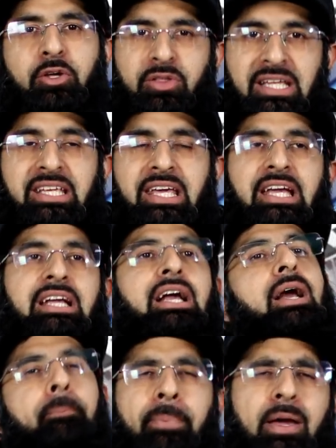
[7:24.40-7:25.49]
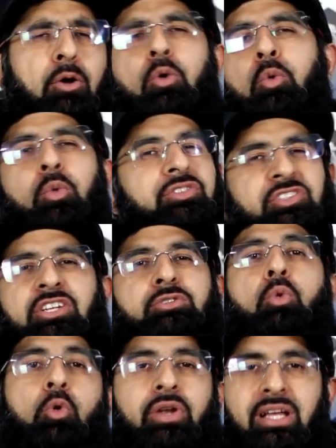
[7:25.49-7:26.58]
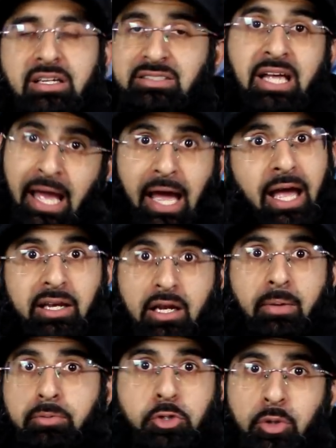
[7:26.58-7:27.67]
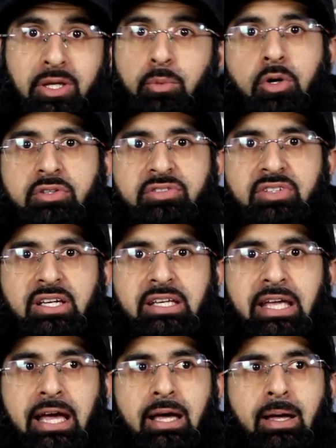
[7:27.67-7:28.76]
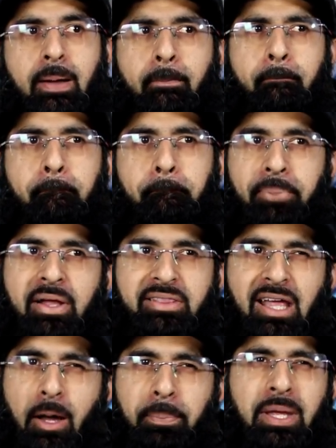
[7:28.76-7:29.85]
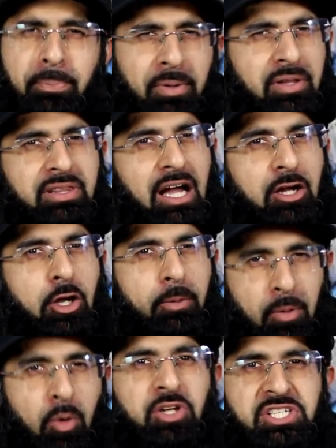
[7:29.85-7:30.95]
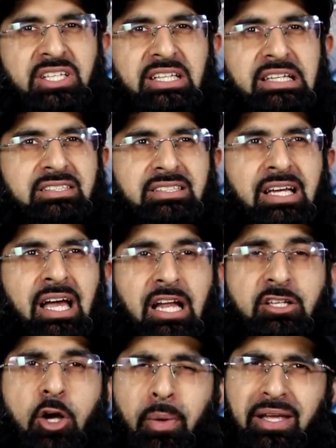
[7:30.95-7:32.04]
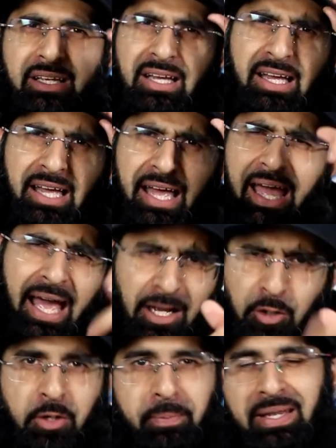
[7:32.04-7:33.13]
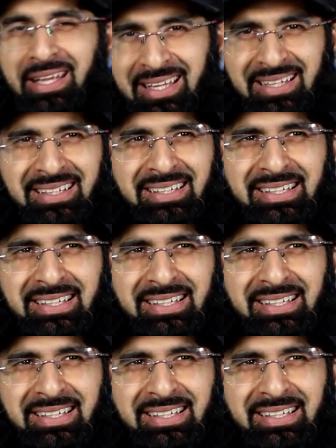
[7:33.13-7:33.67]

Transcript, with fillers: you're thinking, Bill was just warning us, and I'm sure he was, yeah? But there are people that are gonna be watching this and going, hang on a minute,